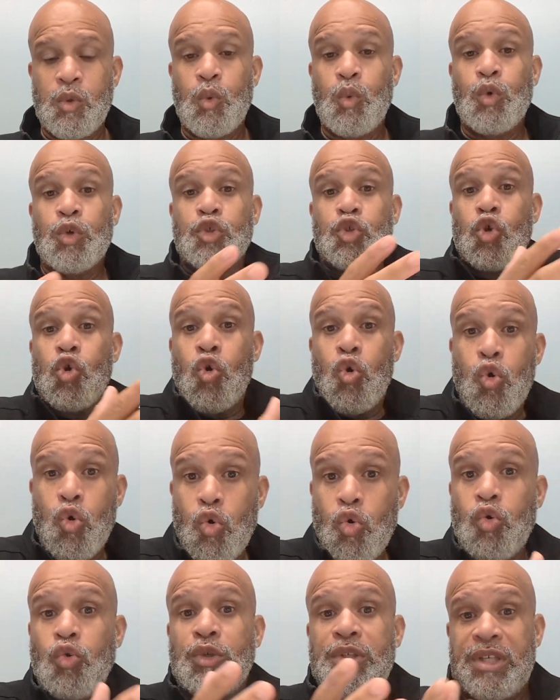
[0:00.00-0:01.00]
was
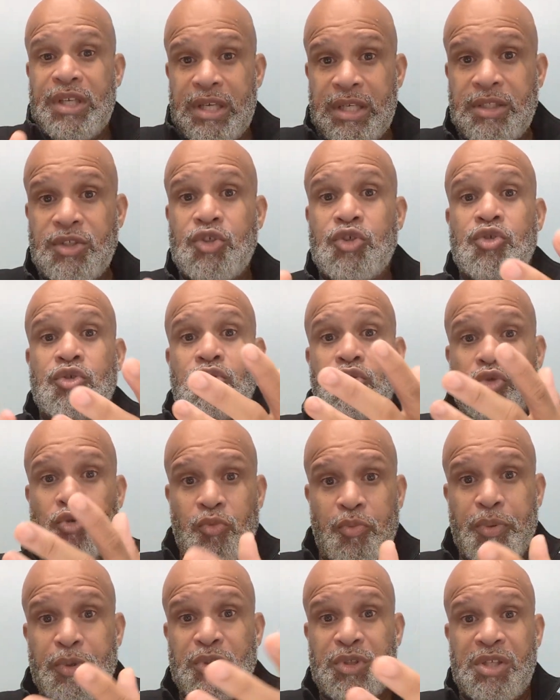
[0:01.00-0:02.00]
who gets to
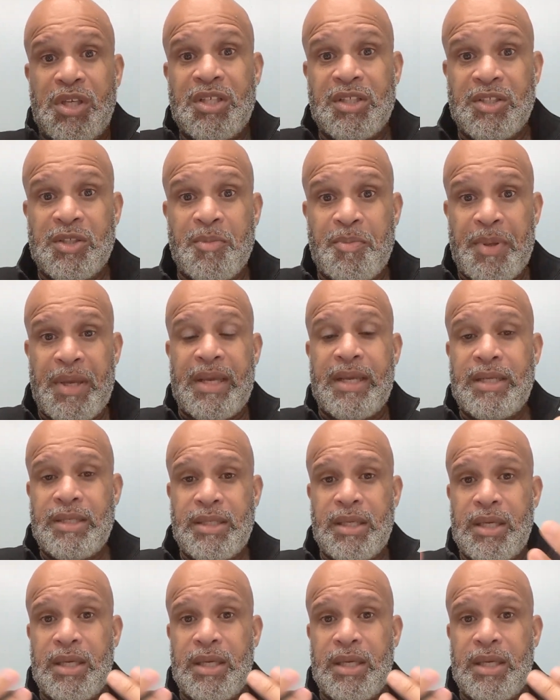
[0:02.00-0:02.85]
participate